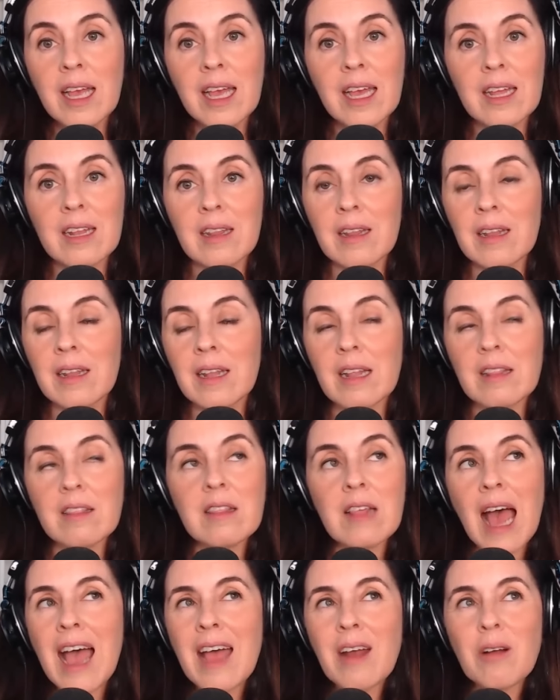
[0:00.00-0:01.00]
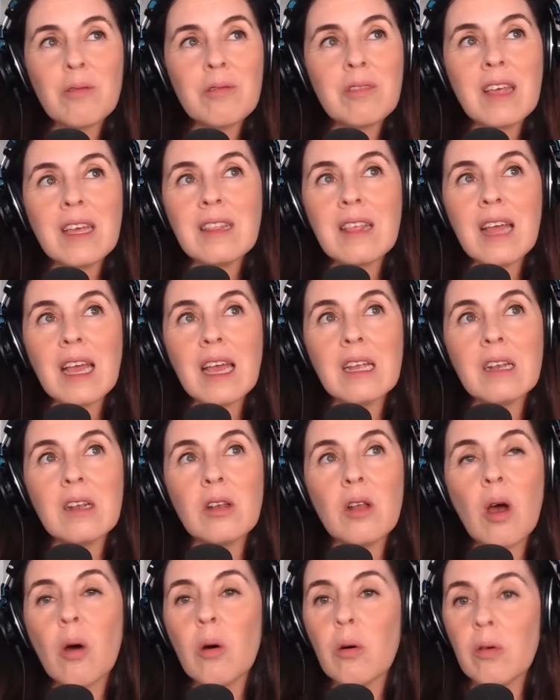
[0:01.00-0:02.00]
and I don't think they
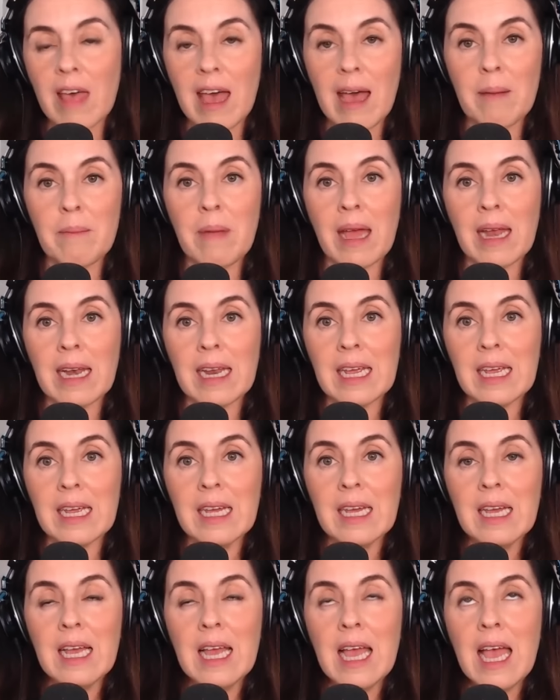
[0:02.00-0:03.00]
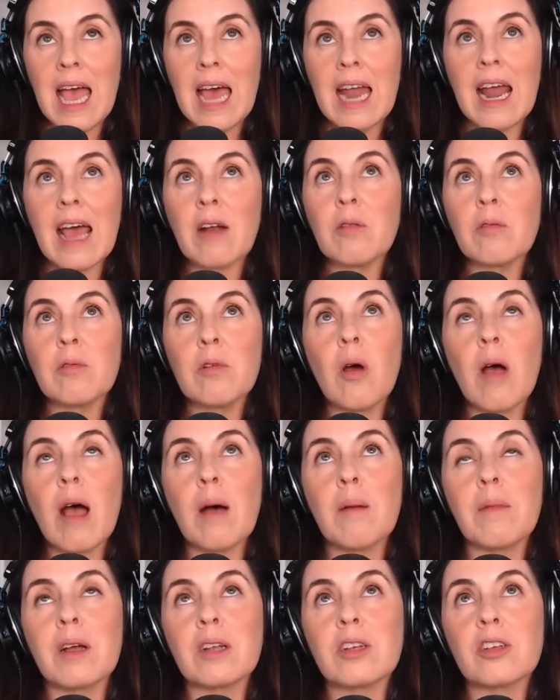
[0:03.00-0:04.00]
know that many. And I don't know
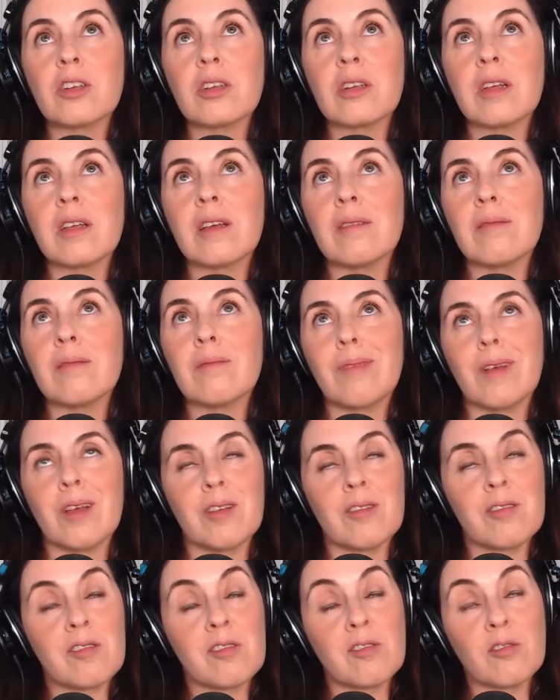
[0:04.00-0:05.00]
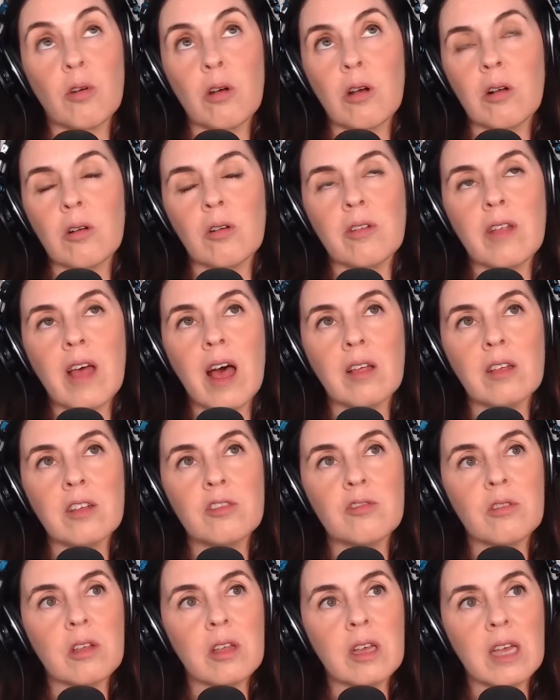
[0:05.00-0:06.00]
how much historical
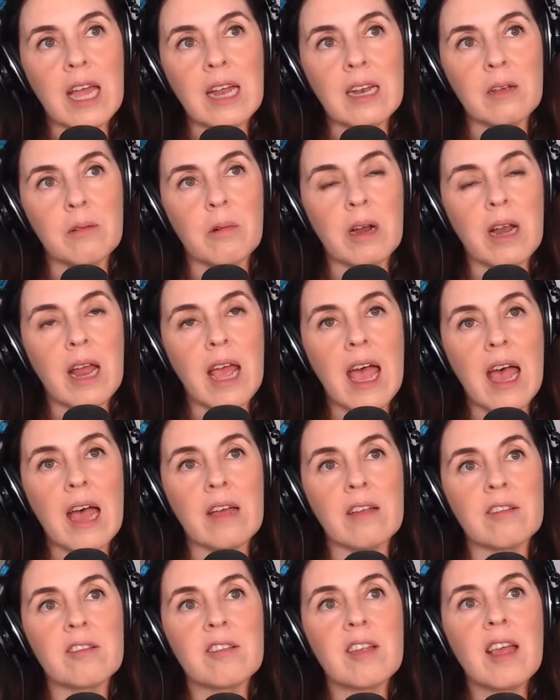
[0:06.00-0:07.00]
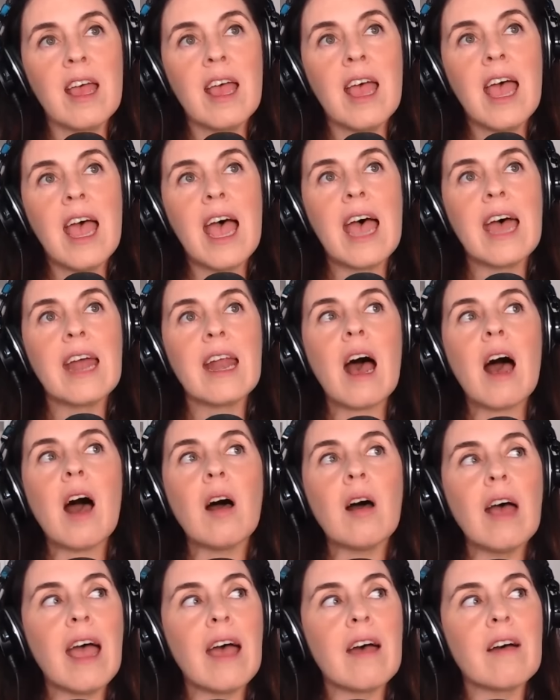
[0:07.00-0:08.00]
knowledge really anyone has. And
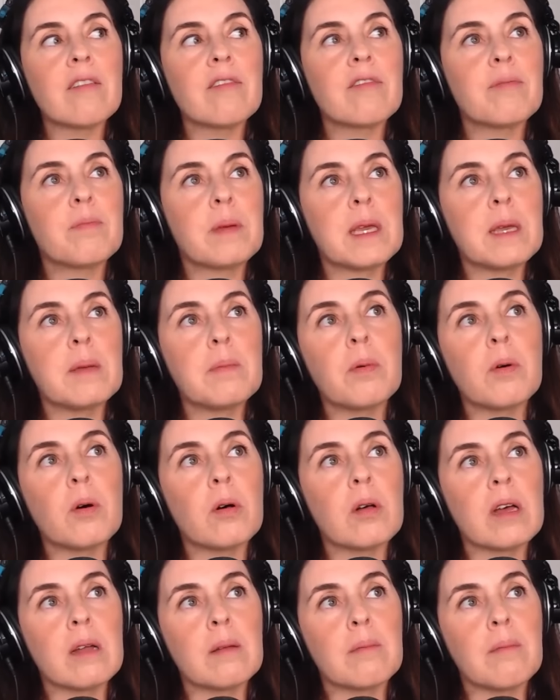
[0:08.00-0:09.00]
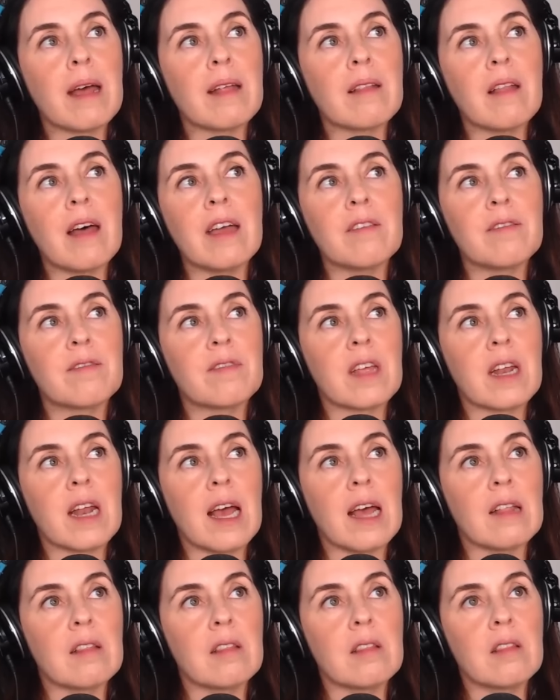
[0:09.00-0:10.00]
I'll have people in my life that
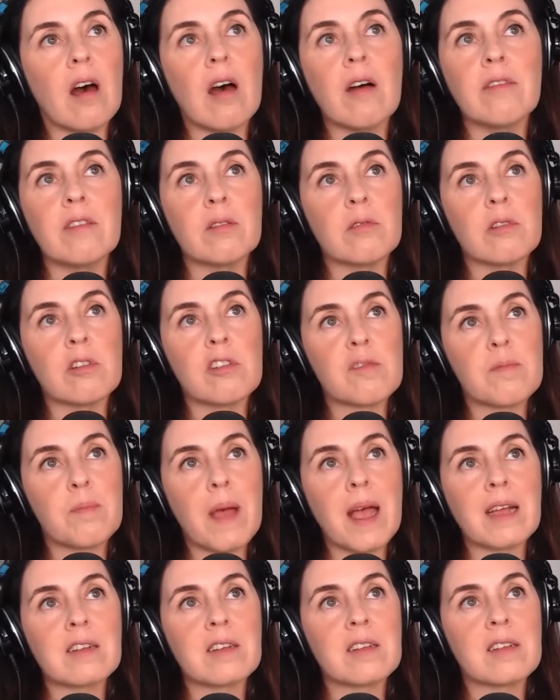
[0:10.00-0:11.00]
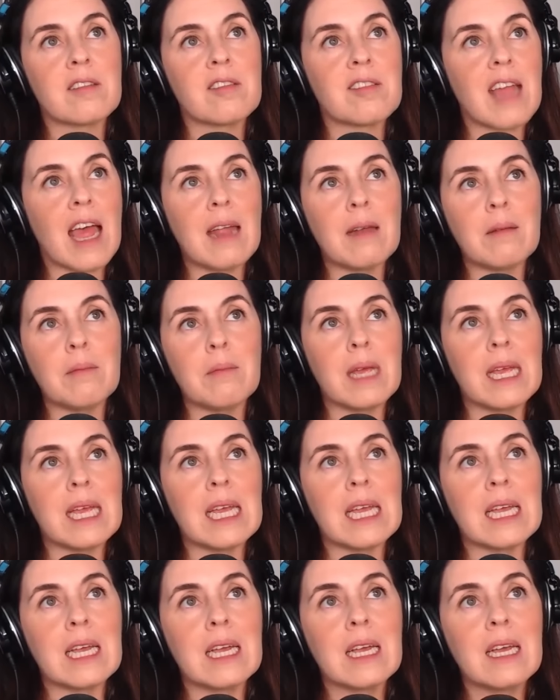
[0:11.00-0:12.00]
I love and respect send
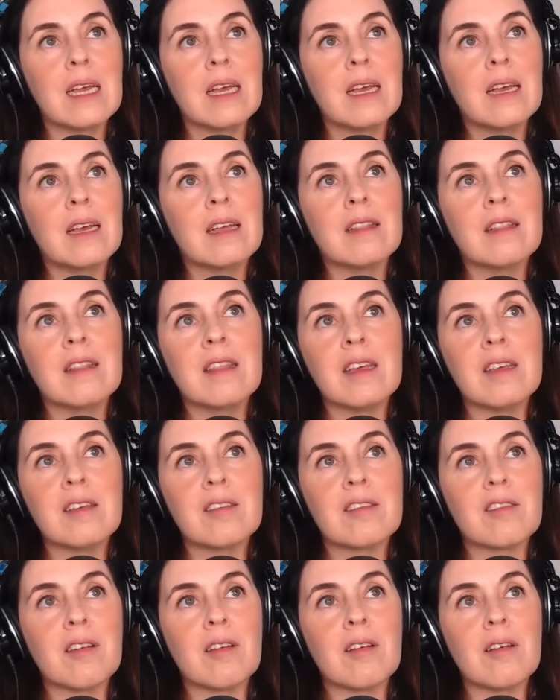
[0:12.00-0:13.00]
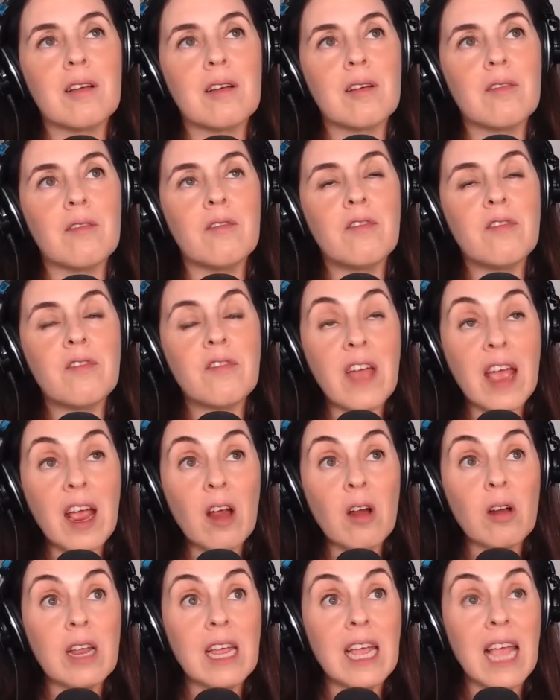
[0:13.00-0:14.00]
me these
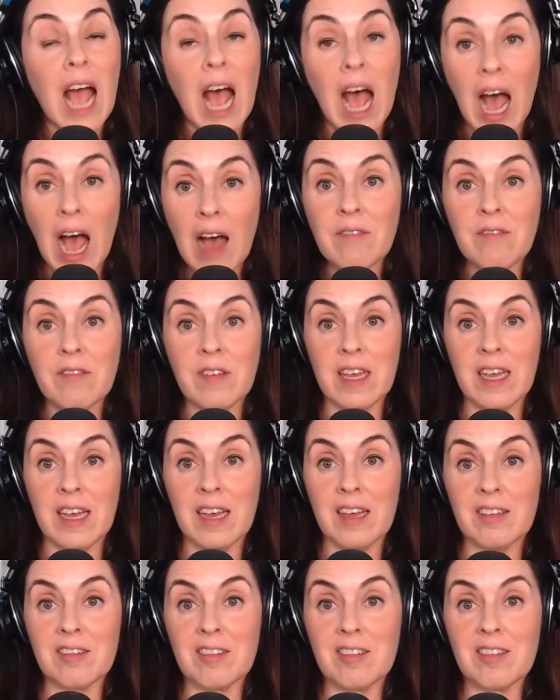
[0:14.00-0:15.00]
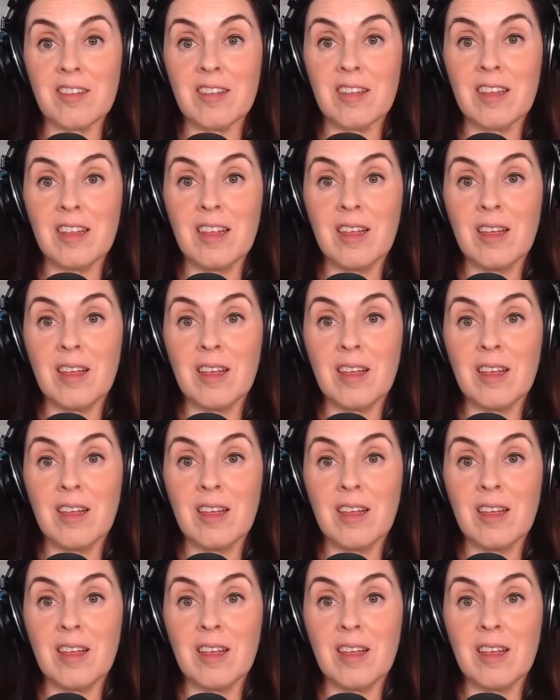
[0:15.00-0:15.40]
very obvious